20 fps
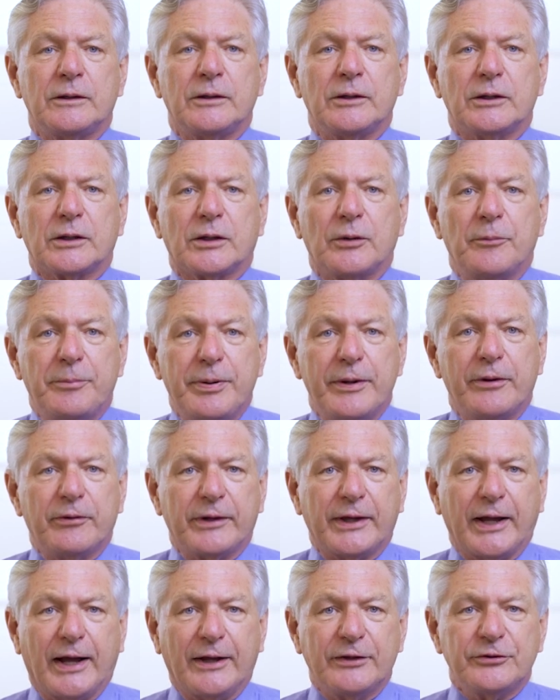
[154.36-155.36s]

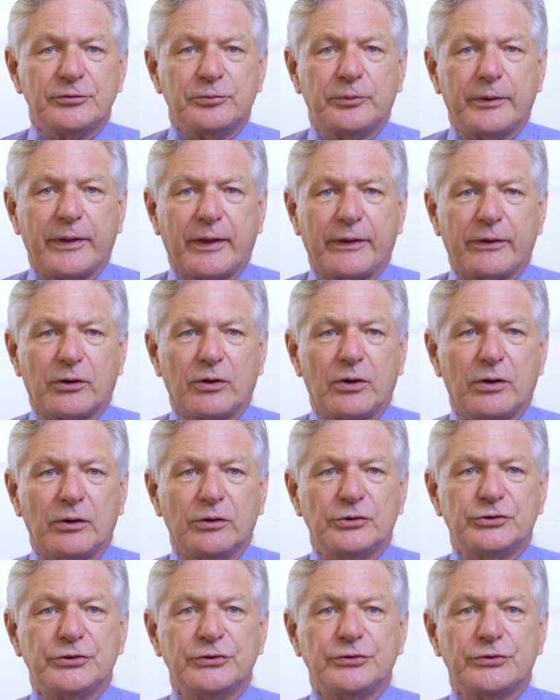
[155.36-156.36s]
Comparing us with other
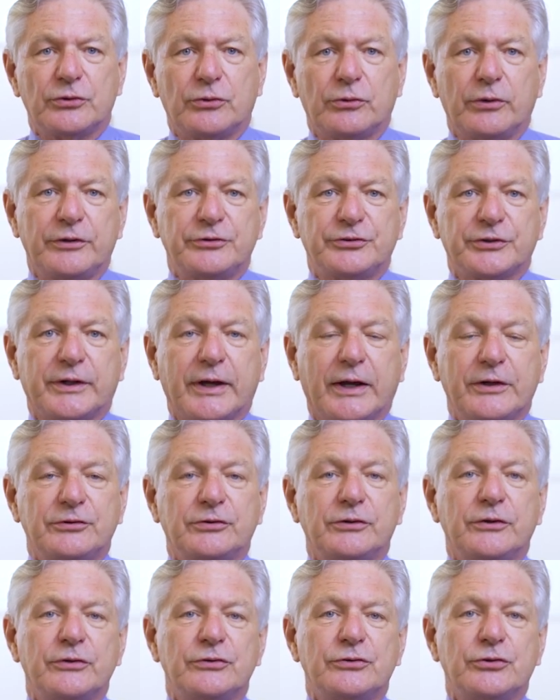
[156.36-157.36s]
colleges or
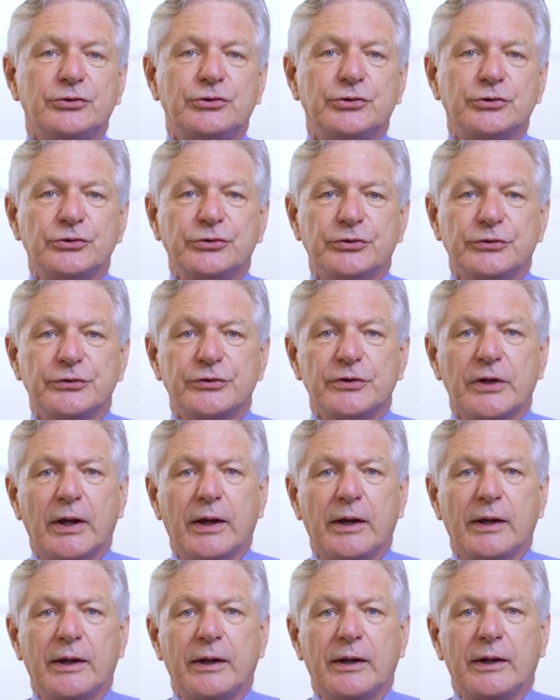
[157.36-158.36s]
education institutions
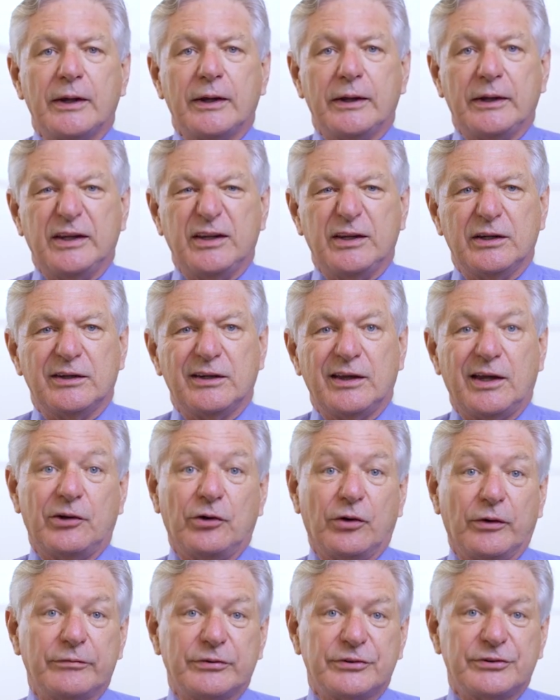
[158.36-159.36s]
here
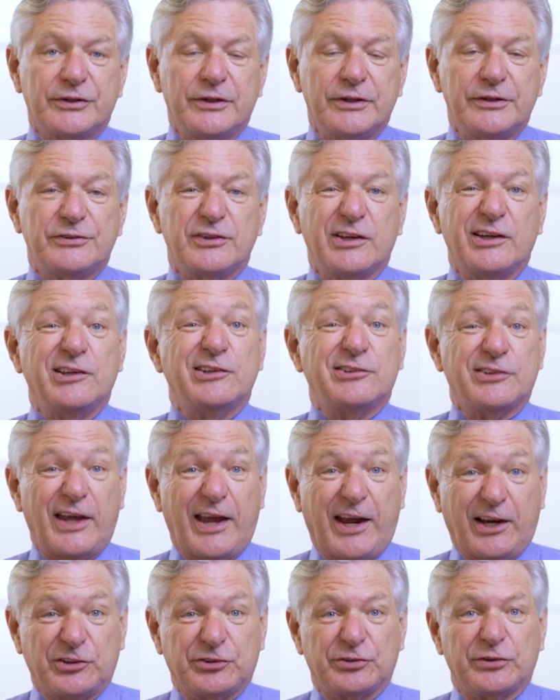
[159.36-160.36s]
and overseas is
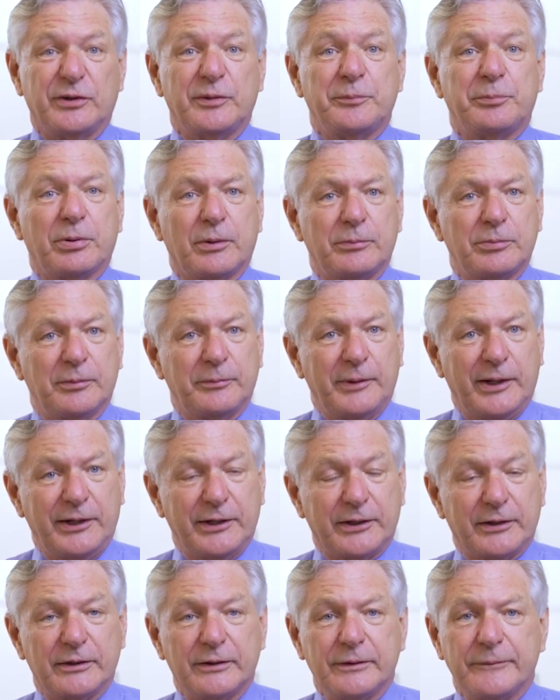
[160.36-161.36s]
actually
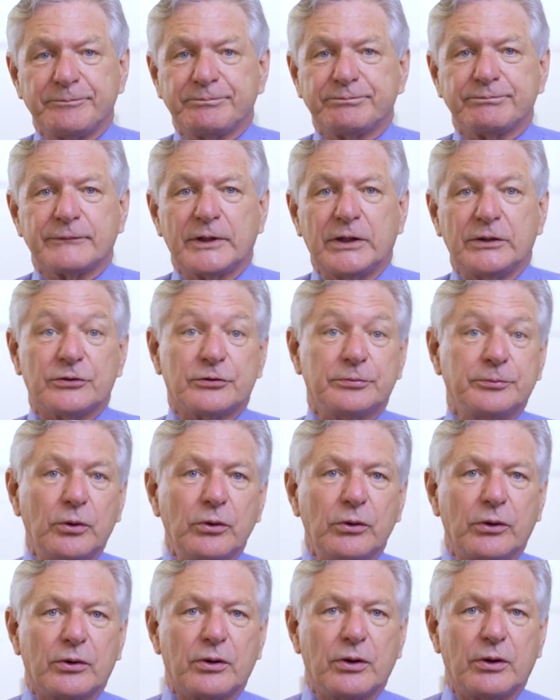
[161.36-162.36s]
problematic.
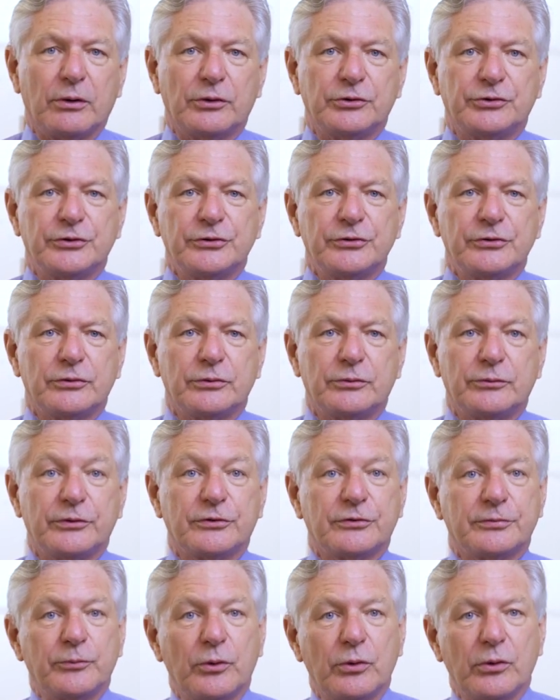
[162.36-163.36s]
Smaller colleges with
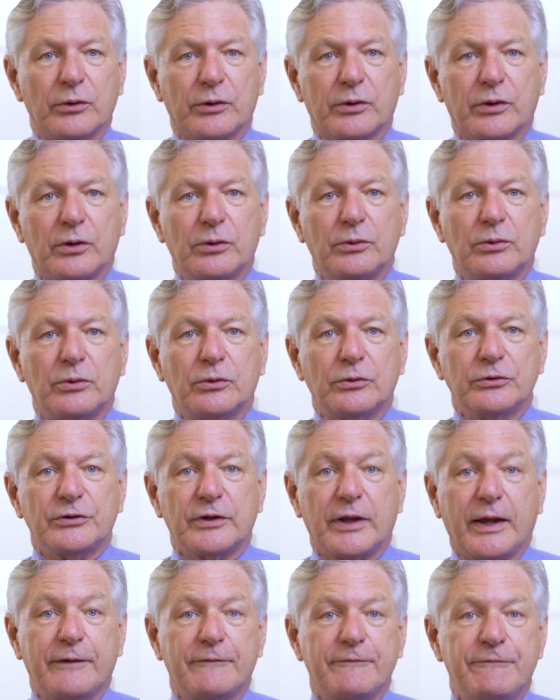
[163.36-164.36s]
smaller cohorts
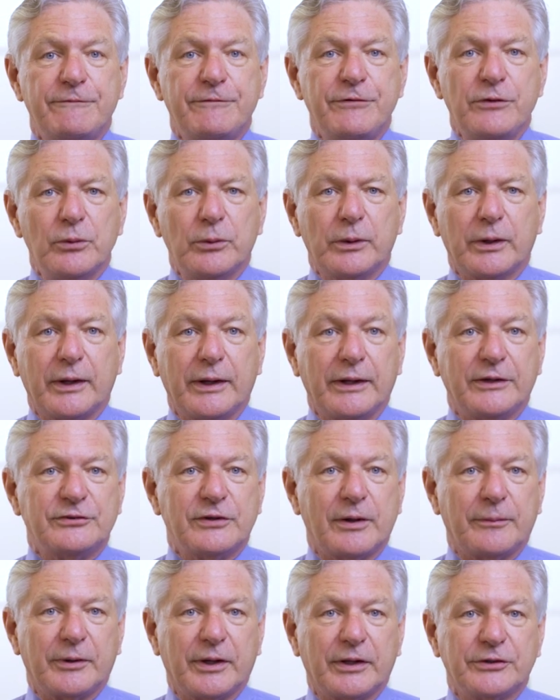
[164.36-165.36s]
and fewer
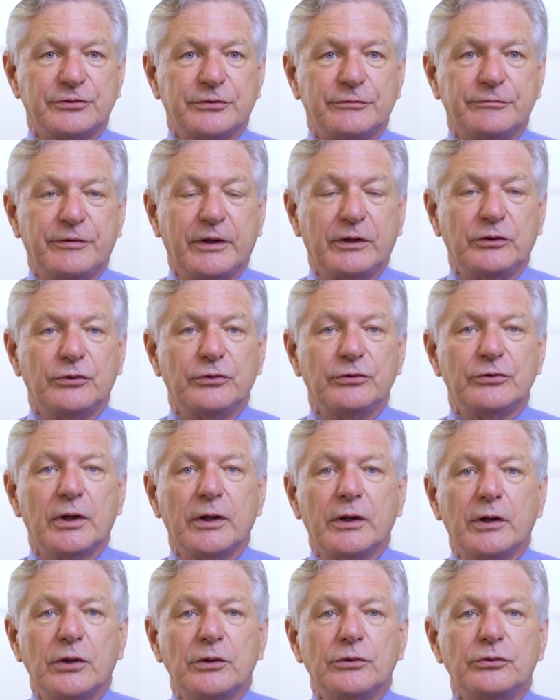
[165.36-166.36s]
examination venues
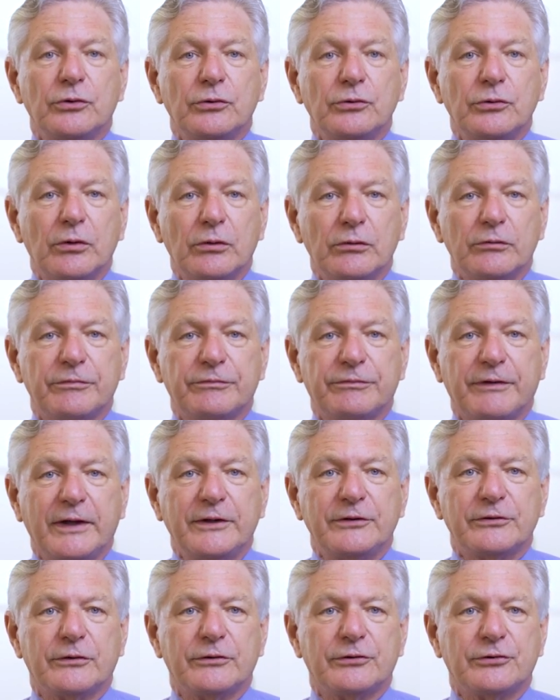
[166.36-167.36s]
do not
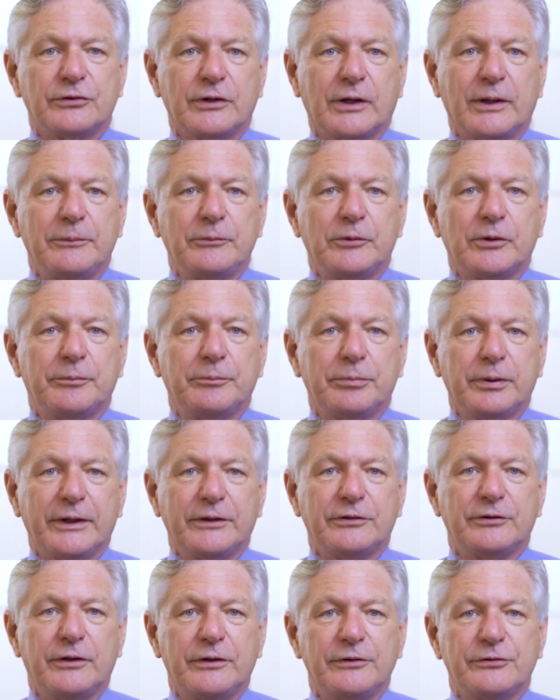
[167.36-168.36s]
face the same
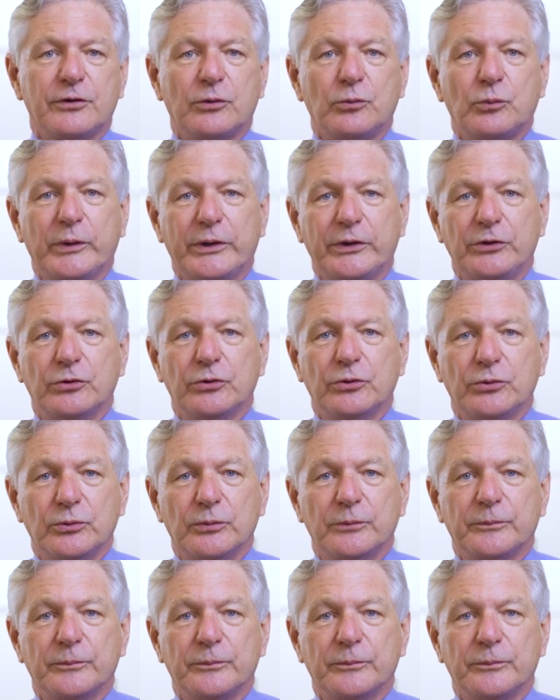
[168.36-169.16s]
complexities that we do,